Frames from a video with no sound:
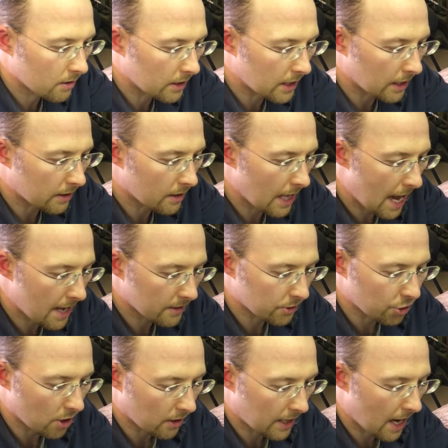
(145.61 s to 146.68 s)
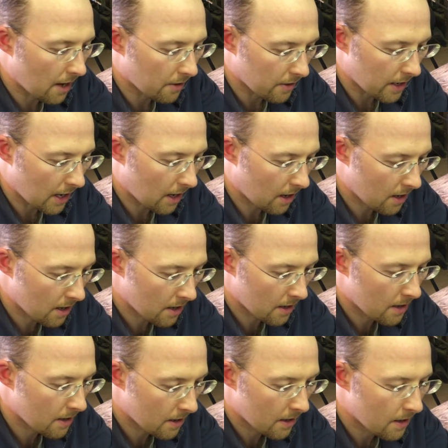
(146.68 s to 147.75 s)
get that junk out of there
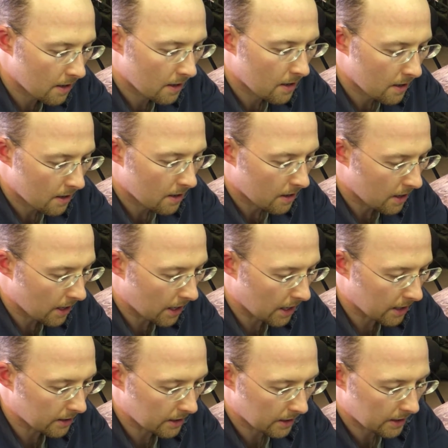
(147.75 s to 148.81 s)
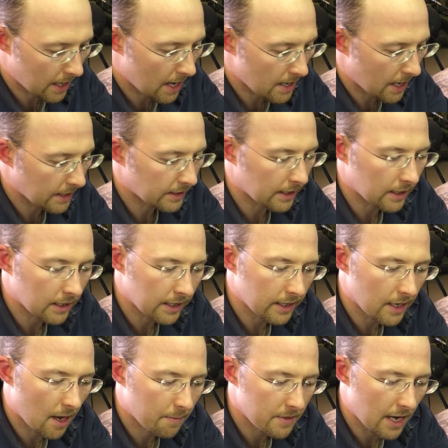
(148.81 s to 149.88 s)
and get that nice and
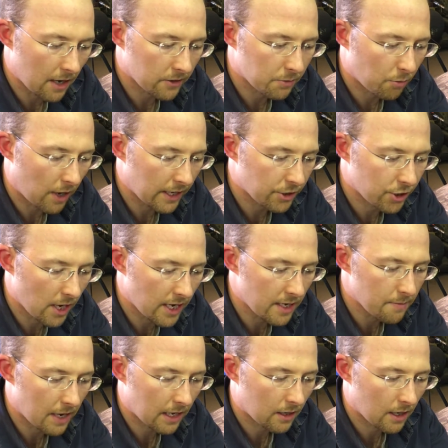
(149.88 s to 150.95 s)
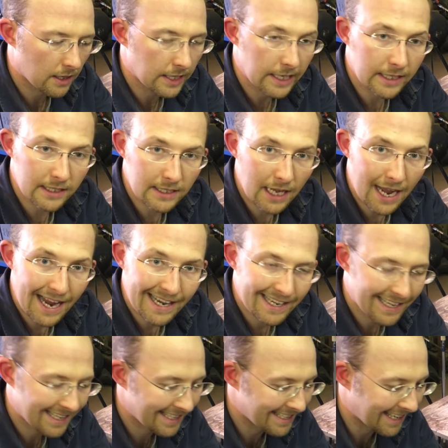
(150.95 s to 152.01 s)
cleaned up. Now it's bright shiny metal on the
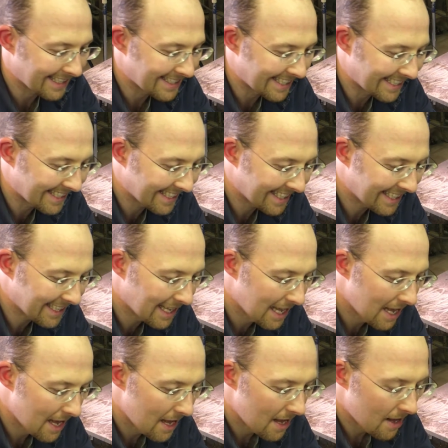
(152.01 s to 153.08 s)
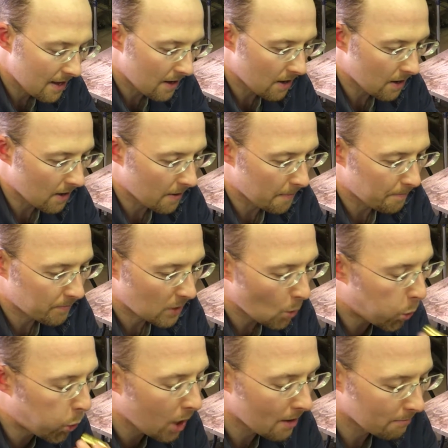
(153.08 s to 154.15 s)
inside, nice and clean um,
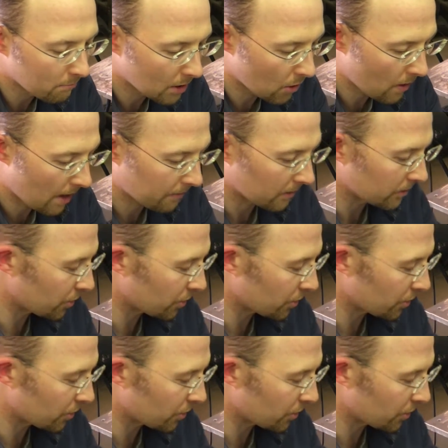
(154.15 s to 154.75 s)
blow out the